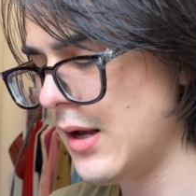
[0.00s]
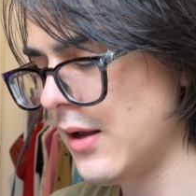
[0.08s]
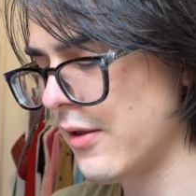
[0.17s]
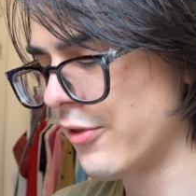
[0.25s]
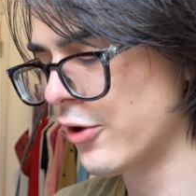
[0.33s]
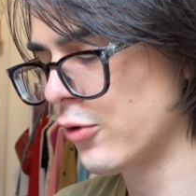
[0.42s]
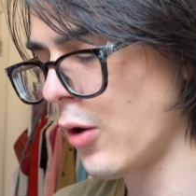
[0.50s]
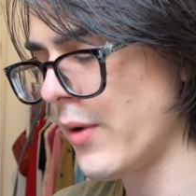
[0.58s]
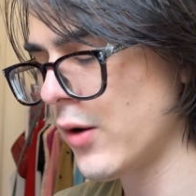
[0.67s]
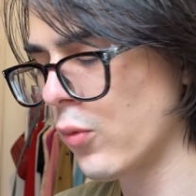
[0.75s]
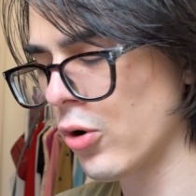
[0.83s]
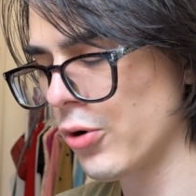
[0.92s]
The
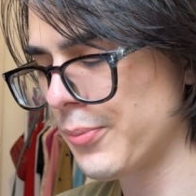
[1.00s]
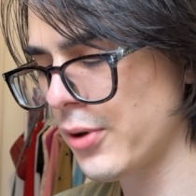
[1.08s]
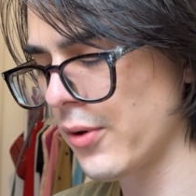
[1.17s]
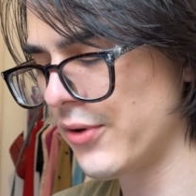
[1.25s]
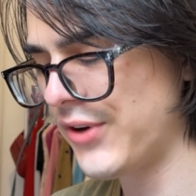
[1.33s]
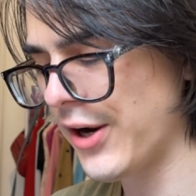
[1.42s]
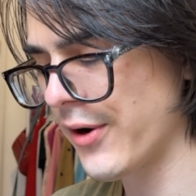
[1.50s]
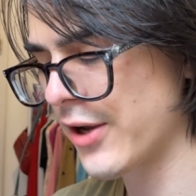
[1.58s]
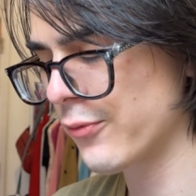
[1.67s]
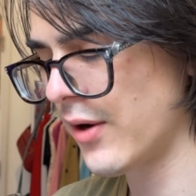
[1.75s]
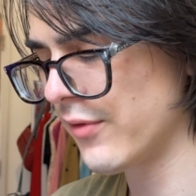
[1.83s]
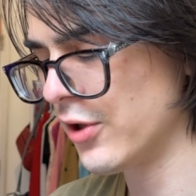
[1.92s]
growing world proletarian
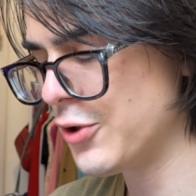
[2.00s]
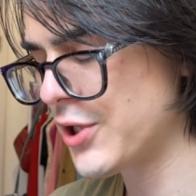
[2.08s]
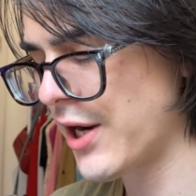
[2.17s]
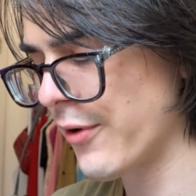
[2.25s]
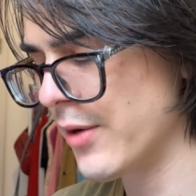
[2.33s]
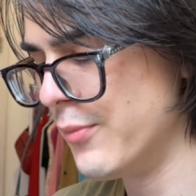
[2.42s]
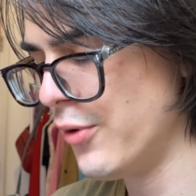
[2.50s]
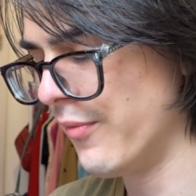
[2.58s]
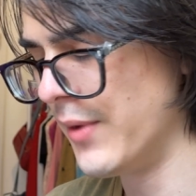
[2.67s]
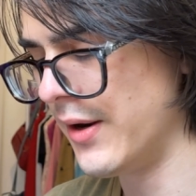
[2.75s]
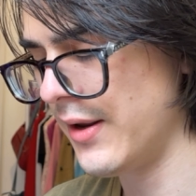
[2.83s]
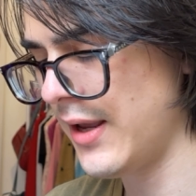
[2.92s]
revolutionary
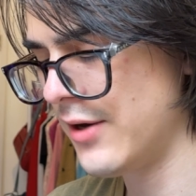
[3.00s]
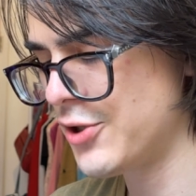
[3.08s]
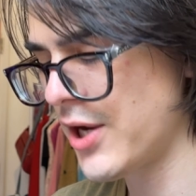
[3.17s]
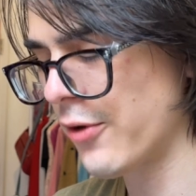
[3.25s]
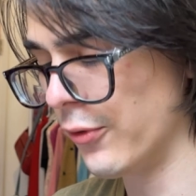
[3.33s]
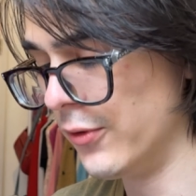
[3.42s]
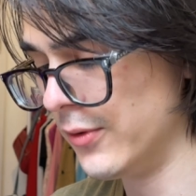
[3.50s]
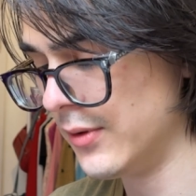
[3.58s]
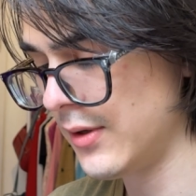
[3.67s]
movement in general,